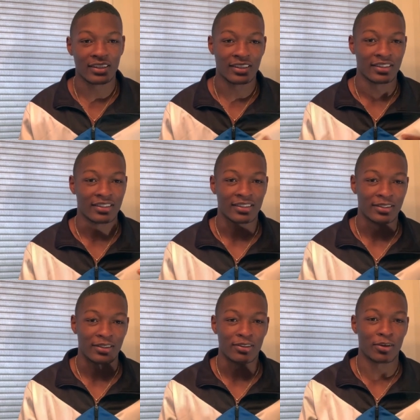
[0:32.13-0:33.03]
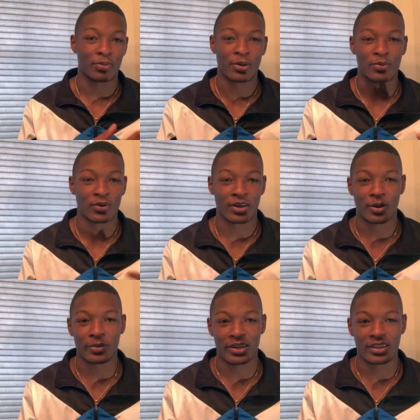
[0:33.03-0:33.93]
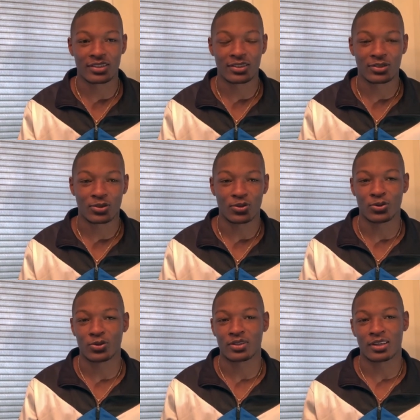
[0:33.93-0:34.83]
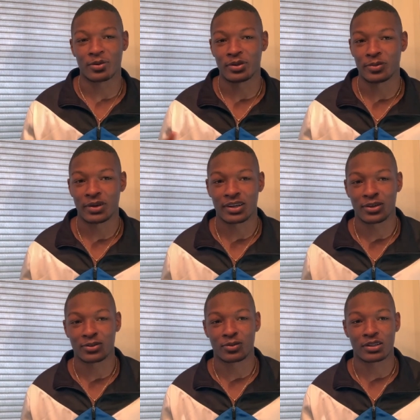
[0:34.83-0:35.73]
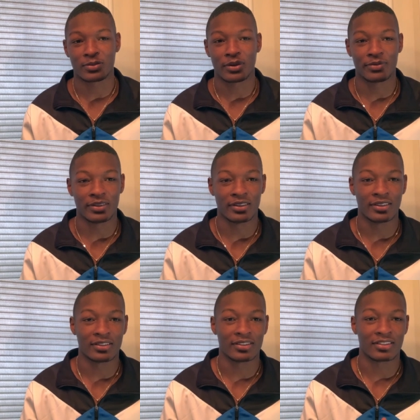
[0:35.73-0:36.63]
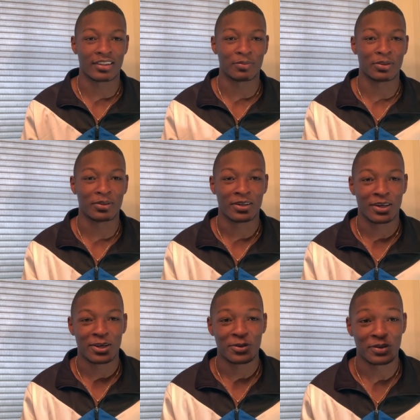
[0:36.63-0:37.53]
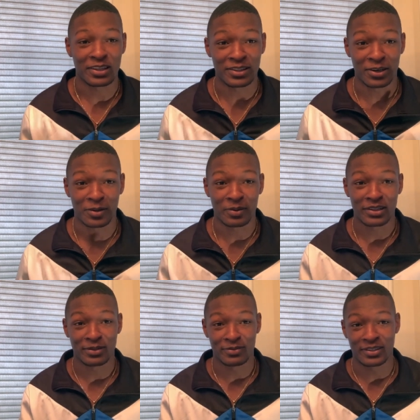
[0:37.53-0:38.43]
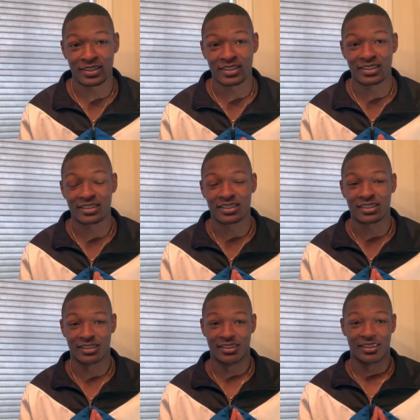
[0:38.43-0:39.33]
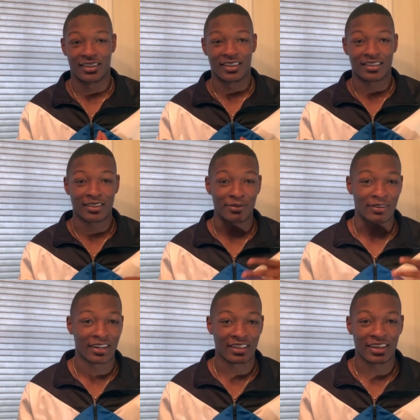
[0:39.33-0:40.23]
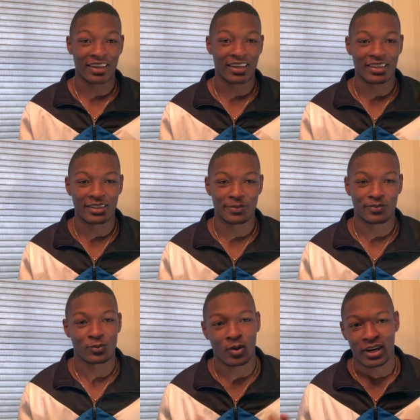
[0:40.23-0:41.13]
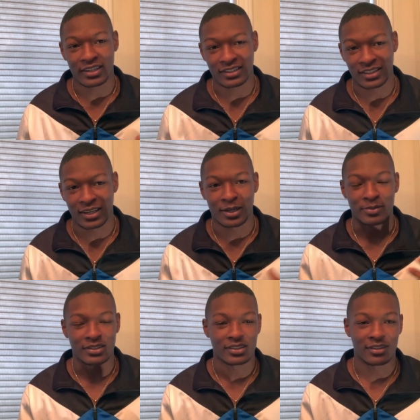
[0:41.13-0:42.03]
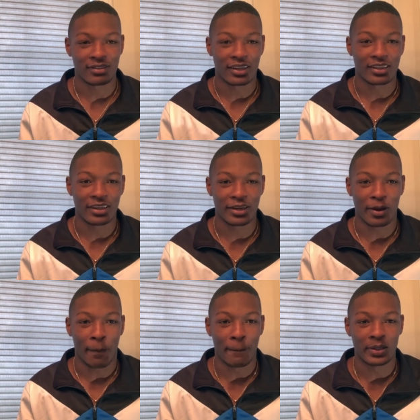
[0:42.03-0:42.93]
And, you know, people were coming into the school telling me about they was watching my vids and telling me what they thought about the vids and stuff like that and why I stopped and stuff like that.